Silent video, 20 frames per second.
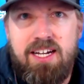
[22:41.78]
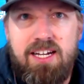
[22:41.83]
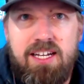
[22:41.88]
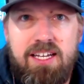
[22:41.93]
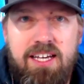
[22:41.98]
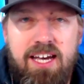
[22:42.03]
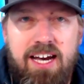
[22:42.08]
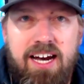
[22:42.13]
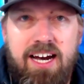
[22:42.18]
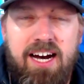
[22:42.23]

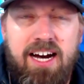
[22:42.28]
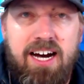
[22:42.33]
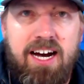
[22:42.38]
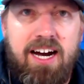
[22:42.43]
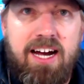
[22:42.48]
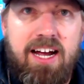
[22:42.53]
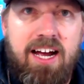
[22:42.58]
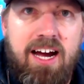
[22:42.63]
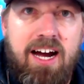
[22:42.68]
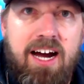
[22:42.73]

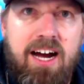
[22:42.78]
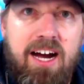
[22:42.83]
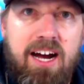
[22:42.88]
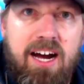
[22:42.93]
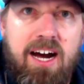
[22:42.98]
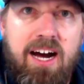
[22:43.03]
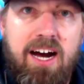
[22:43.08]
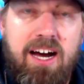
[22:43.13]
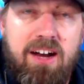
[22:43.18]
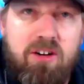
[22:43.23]
yeah,
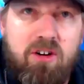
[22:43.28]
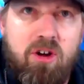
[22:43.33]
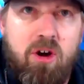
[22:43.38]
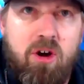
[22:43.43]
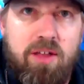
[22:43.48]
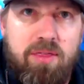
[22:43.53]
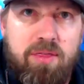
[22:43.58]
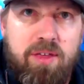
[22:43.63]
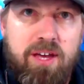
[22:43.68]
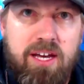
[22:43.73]
I don't know.
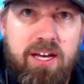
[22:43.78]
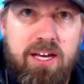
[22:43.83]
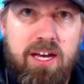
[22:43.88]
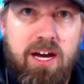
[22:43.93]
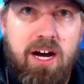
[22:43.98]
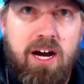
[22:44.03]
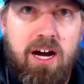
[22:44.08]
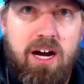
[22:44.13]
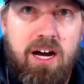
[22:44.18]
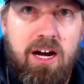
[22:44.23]
I think
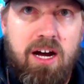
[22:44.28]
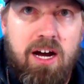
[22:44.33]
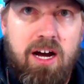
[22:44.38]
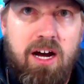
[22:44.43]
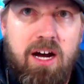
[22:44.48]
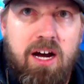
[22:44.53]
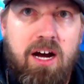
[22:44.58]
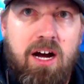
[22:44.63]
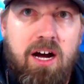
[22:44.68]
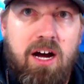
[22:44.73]

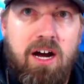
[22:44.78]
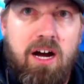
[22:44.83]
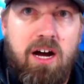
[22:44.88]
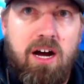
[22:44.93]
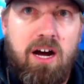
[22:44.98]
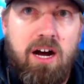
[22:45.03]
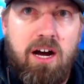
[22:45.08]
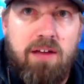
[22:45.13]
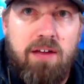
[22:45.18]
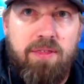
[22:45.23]

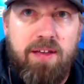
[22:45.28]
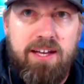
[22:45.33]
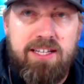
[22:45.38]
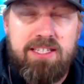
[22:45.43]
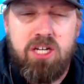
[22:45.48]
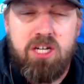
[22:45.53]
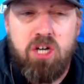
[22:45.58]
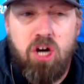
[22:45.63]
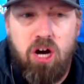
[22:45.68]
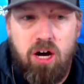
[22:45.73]

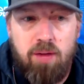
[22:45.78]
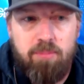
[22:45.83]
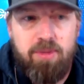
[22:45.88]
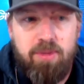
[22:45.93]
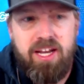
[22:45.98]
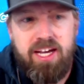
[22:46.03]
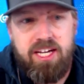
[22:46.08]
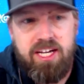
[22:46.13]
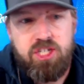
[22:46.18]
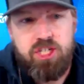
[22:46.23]
it's a
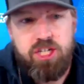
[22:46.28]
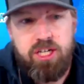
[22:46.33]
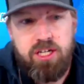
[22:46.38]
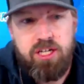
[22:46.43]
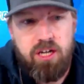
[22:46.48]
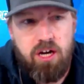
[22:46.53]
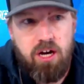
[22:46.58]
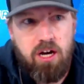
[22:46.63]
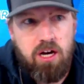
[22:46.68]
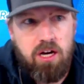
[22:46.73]

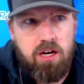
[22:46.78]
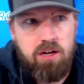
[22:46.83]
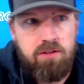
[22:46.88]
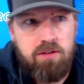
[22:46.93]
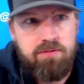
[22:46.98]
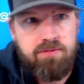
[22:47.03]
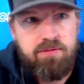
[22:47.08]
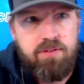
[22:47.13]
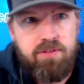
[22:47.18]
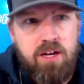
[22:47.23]
combination
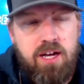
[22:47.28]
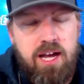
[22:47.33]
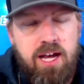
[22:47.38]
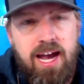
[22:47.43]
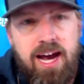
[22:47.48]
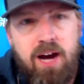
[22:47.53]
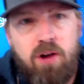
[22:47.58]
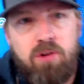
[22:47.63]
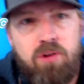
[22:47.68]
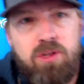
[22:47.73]
of
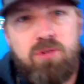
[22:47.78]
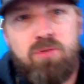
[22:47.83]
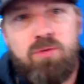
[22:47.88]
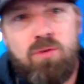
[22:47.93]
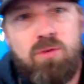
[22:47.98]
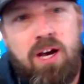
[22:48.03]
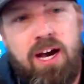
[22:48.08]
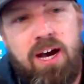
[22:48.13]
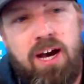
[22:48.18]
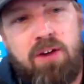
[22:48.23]
how
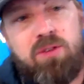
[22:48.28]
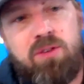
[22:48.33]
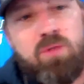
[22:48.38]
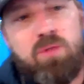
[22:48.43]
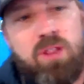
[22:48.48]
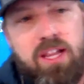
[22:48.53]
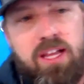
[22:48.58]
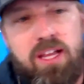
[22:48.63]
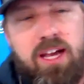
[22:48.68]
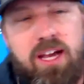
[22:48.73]
you
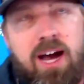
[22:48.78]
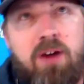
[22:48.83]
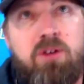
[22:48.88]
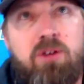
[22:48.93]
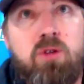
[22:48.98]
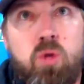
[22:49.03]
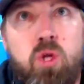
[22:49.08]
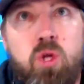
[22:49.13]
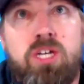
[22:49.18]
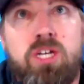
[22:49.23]

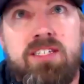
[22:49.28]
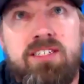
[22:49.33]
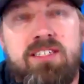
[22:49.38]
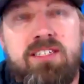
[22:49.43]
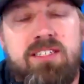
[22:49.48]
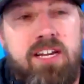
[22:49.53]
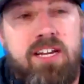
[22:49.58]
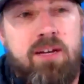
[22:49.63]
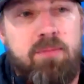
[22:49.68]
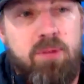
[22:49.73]
look at
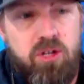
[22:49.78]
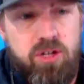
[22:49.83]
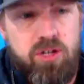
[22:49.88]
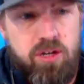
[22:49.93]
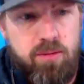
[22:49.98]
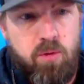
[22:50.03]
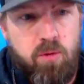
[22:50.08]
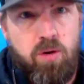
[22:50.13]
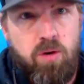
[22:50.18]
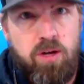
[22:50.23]
sustainability,
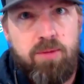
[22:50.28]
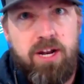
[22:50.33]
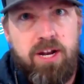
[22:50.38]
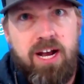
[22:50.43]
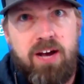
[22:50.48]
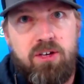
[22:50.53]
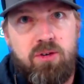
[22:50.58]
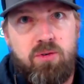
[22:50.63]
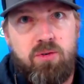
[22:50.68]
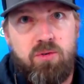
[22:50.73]
number one, but how
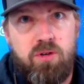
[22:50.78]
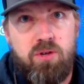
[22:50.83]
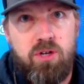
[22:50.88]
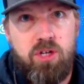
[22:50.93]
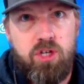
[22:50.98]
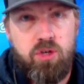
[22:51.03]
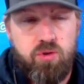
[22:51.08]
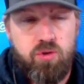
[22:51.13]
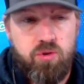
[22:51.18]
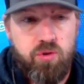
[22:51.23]

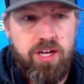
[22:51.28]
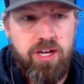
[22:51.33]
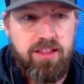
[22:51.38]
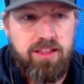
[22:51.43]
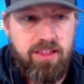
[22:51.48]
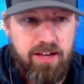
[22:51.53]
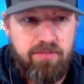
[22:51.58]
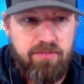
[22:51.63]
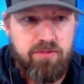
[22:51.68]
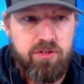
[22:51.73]
you create
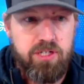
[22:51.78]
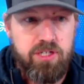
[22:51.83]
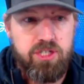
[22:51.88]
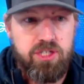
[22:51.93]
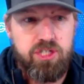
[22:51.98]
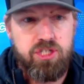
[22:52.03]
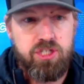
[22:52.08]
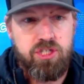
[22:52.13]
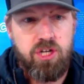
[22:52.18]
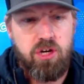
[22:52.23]

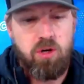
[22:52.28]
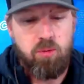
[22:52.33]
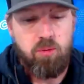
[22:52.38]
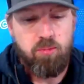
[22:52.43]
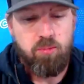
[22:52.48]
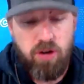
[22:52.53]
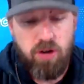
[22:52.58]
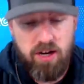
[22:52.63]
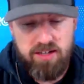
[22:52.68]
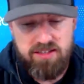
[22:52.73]
leverage. So
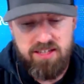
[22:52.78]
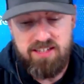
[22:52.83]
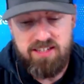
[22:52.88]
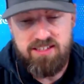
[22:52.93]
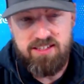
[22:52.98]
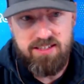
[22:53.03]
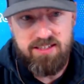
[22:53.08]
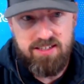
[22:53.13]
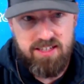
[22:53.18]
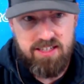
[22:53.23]

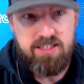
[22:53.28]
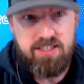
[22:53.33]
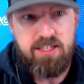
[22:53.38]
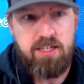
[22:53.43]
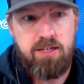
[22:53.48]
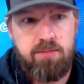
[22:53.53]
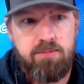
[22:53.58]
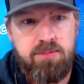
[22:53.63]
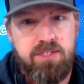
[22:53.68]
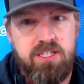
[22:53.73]
processes,
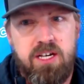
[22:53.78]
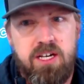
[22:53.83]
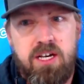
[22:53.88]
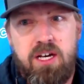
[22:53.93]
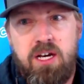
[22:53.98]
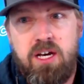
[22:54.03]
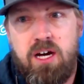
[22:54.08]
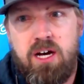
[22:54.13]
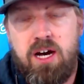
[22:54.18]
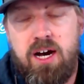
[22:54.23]
systems,
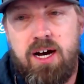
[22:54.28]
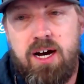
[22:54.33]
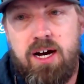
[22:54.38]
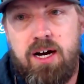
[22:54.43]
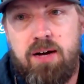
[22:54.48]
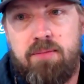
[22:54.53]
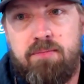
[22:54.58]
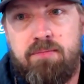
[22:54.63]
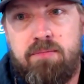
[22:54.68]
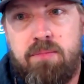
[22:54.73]

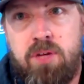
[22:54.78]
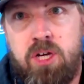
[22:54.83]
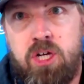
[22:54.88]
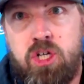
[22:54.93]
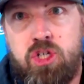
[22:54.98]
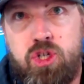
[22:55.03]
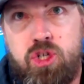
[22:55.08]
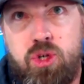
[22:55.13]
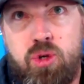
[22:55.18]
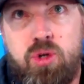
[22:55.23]

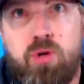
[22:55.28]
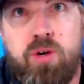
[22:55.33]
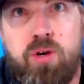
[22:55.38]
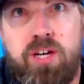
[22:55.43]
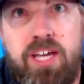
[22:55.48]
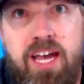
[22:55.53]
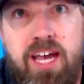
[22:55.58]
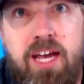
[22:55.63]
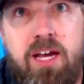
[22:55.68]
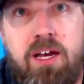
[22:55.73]
to
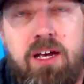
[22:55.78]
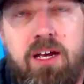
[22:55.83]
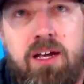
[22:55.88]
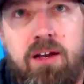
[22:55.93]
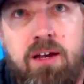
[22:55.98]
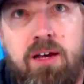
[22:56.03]
create